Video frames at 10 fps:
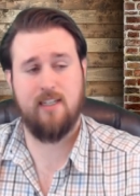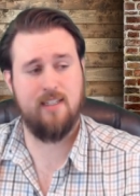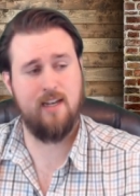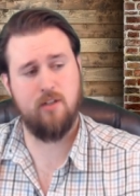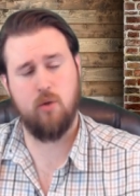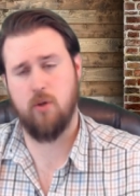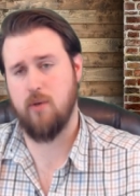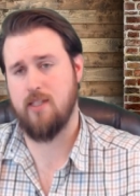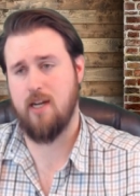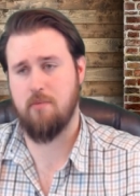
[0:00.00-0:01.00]
He's had two or
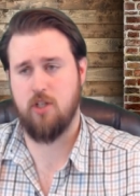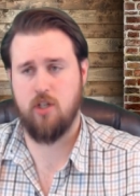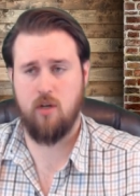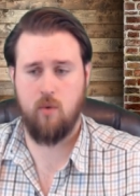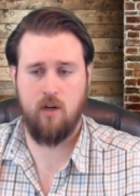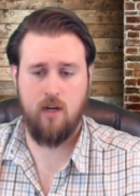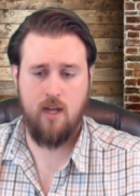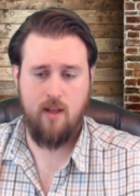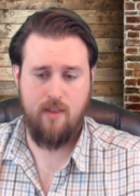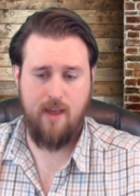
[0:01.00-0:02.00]
three times this year where
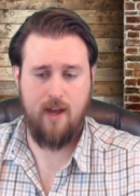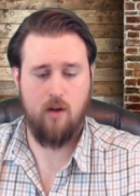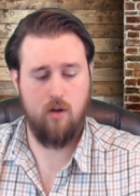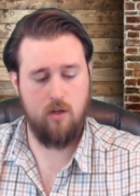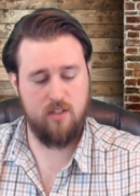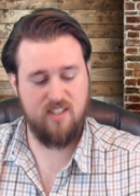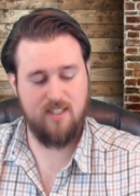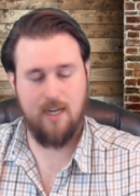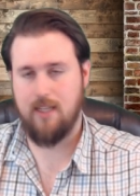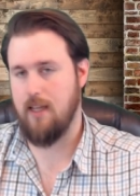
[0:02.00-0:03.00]
that
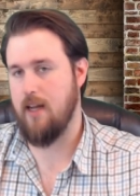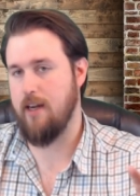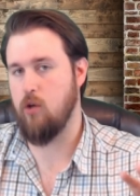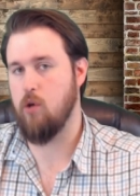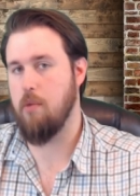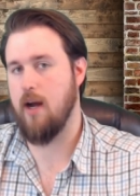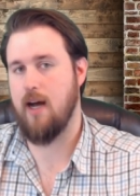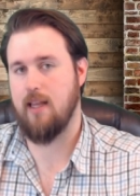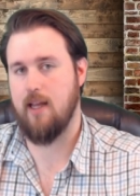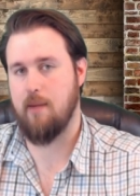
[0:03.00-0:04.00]
sideline Uber
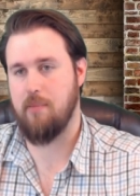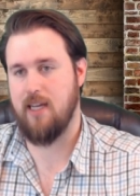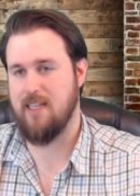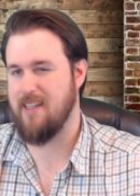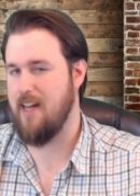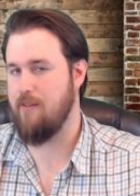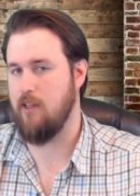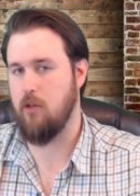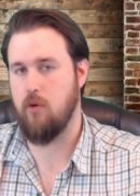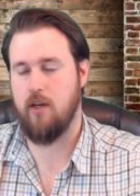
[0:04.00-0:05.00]
highlight play has kind of
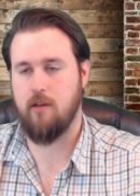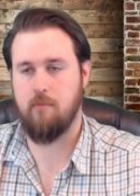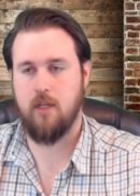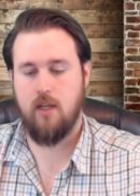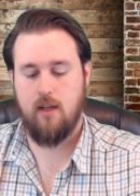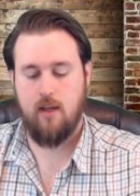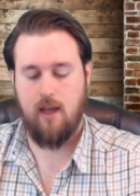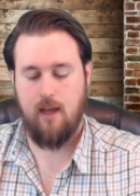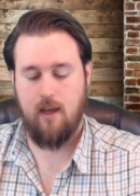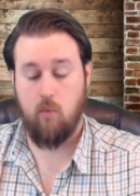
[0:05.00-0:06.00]
eluded him.
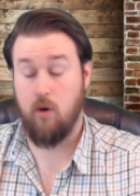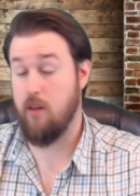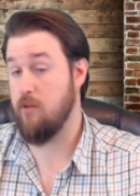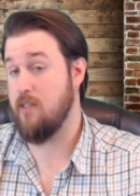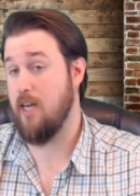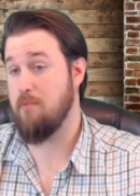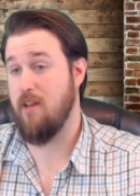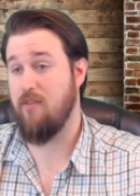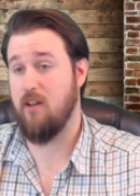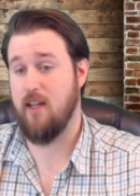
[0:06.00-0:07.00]
And one of those times
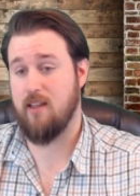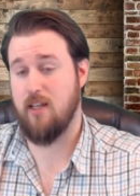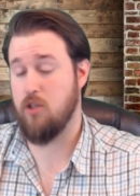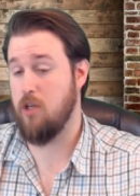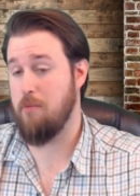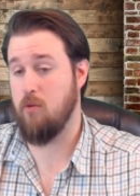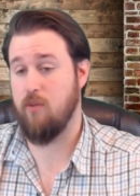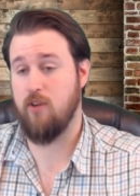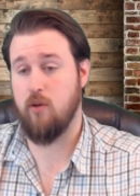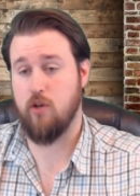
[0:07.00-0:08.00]
I felt like it should have been
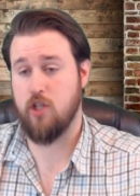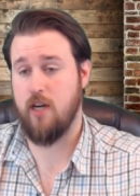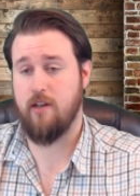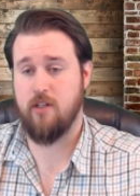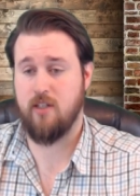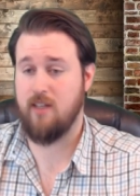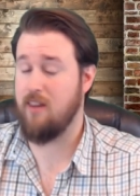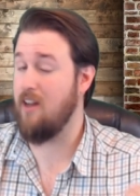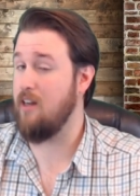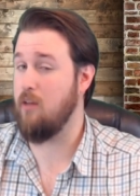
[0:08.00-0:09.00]
reviewed or challenged because I
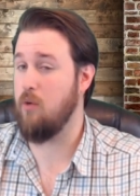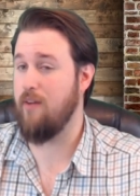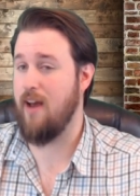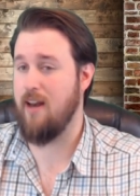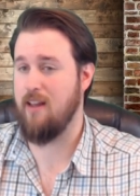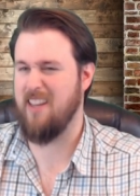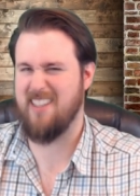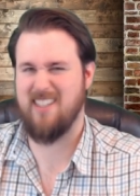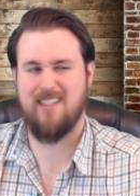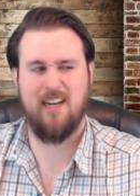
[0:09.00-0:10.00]
thought he would have had it in
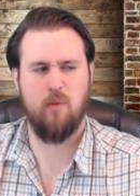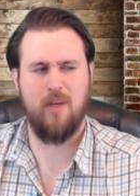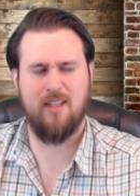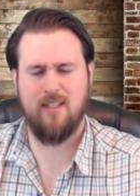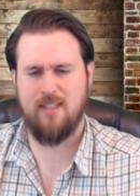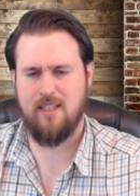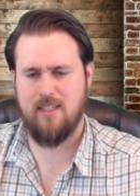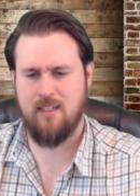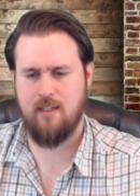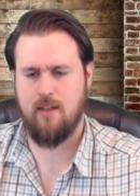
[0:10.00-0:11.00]
like the second week of the
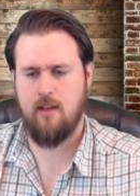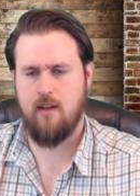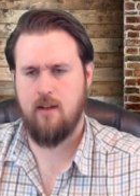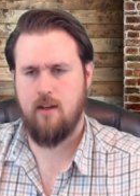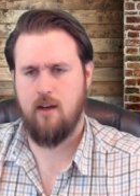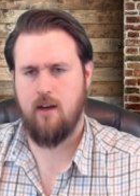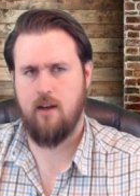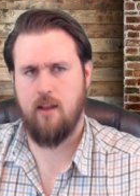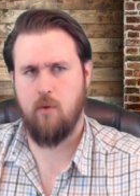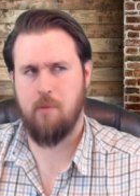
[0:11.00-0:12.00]
season.
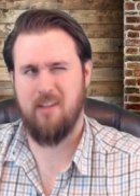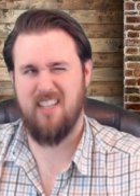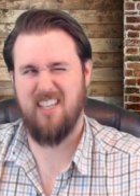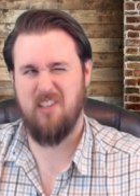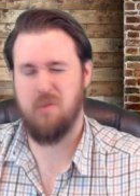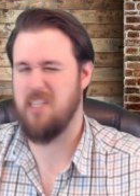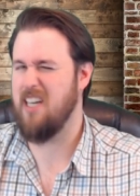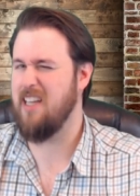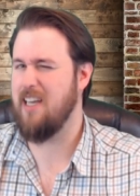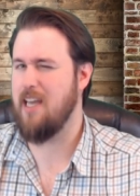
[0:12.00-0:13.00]
Uh, that would have been the
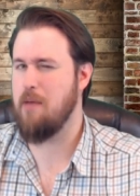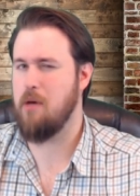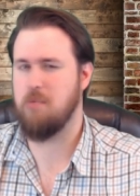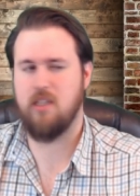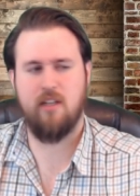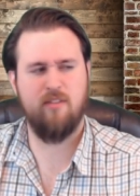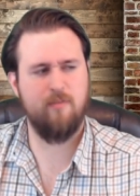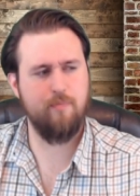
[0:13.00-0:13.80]
UCLA game, I believe.